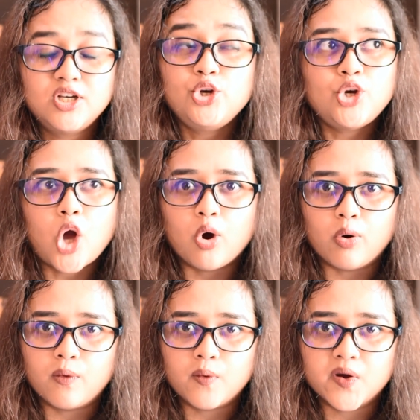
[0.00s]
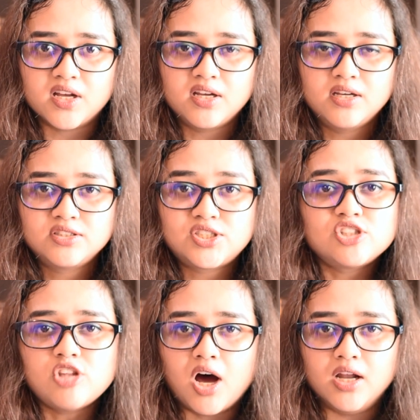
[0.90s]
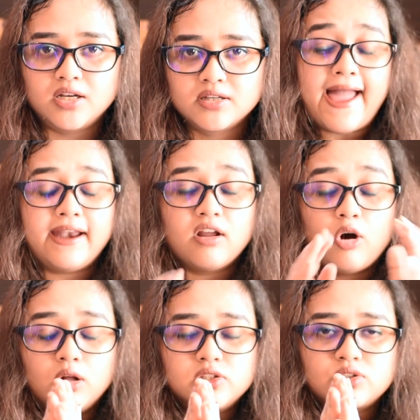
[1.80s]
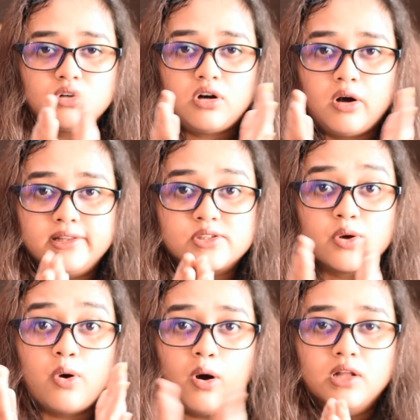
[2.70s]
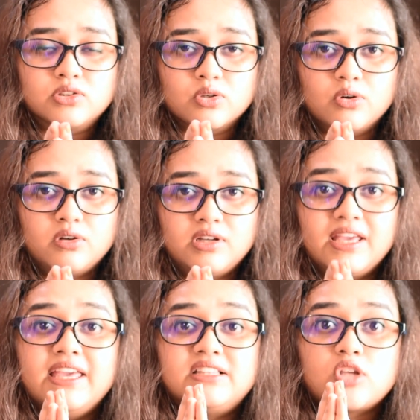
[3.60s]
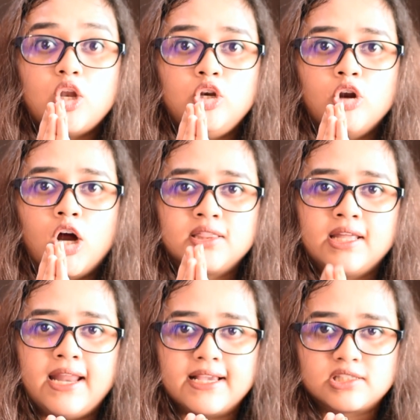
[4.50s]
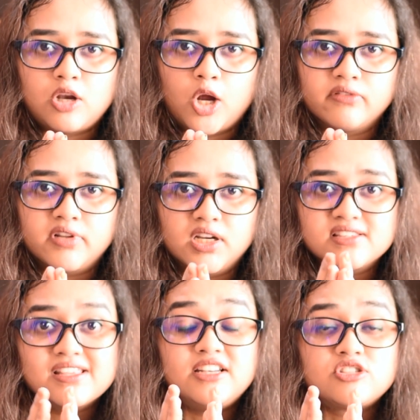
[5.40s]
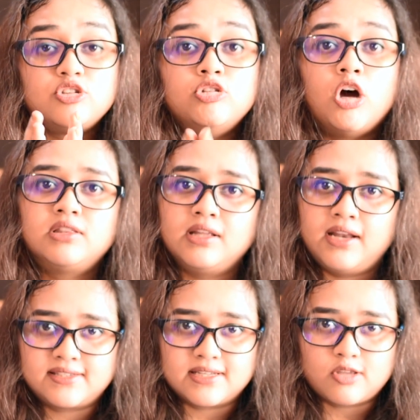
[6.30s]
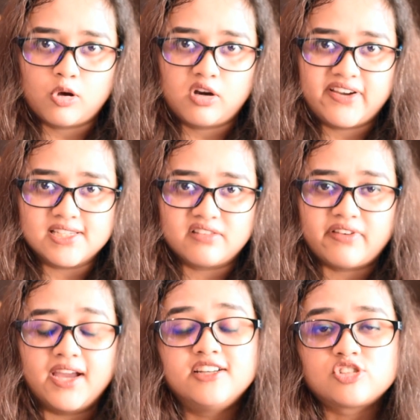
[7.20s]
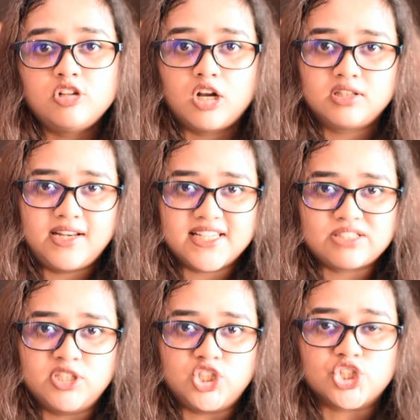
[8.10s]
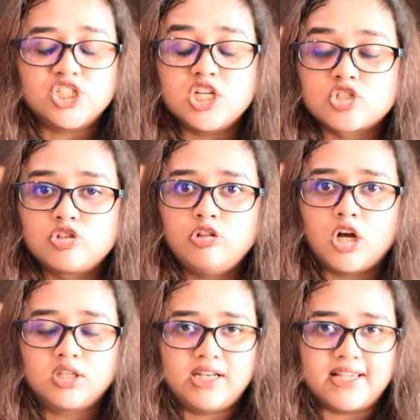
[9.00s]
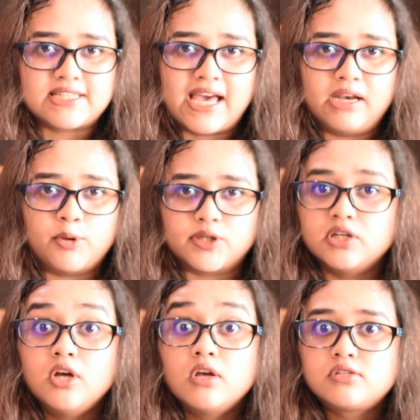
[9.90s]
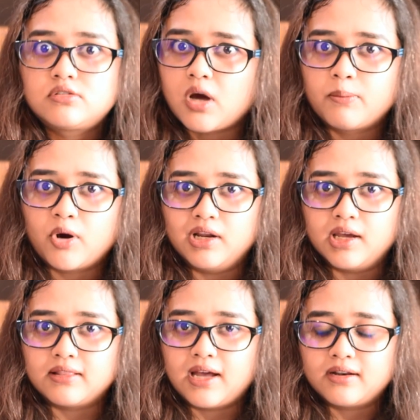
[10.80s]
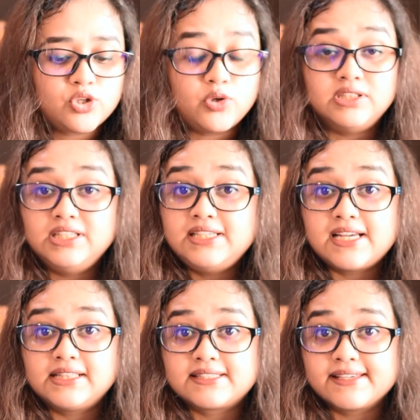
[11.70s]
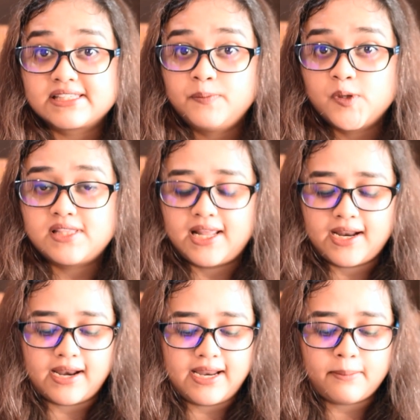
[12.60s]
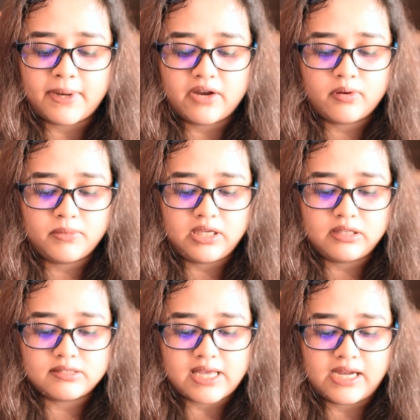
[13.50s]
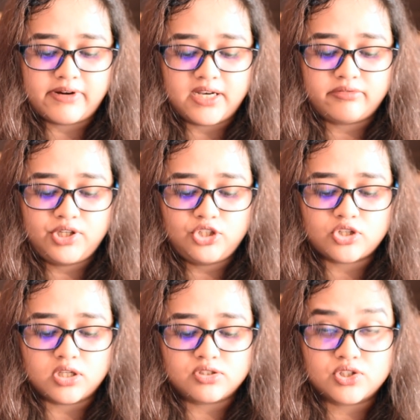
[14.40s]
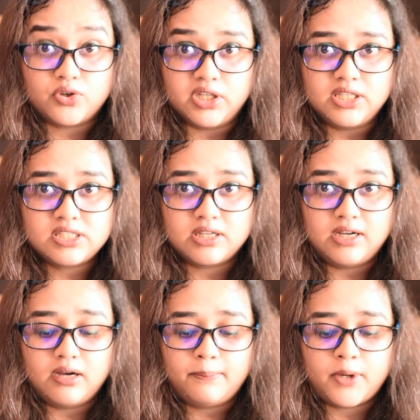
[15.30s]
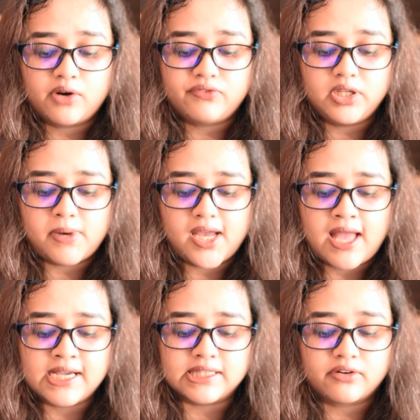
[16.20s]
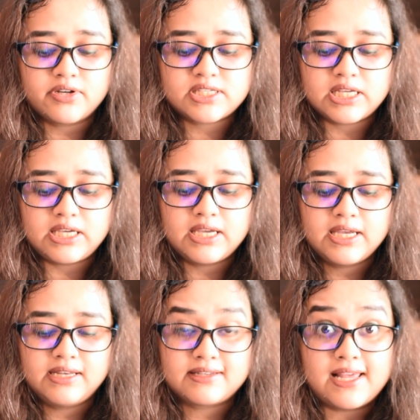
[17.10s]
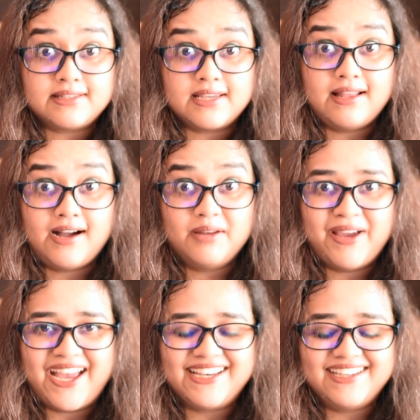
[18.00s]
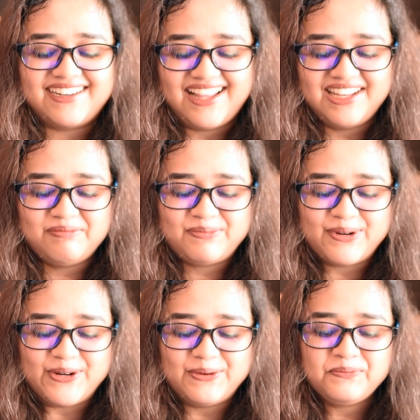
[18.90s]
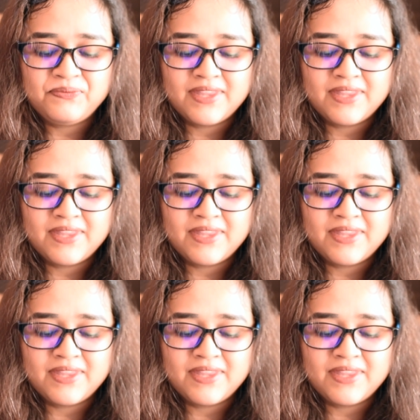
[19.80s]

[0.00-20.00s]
No, she's not. And also, it's not the next Lord of the Rings. It's not the next A Song of Ice and Fire. It's not the next Magician. It's not the next Harry Potter. Stop calling it that. So these are the 6 books that I read. Apart from these, I read 3 short stories. Pot of Tea by Agatha Christie, Telltale Heart by Edgar Allan Poe,